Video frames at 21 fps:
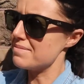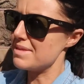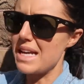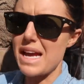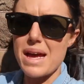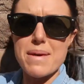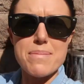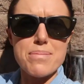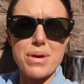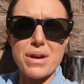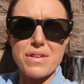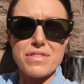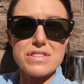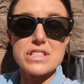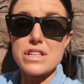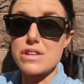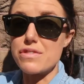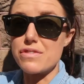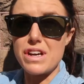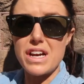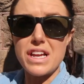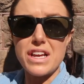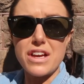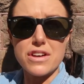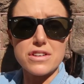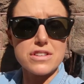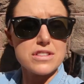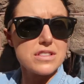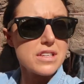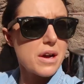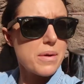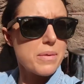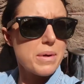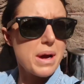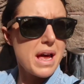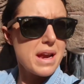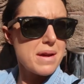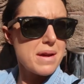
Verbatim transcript: yeah, breakfast looked really good so we're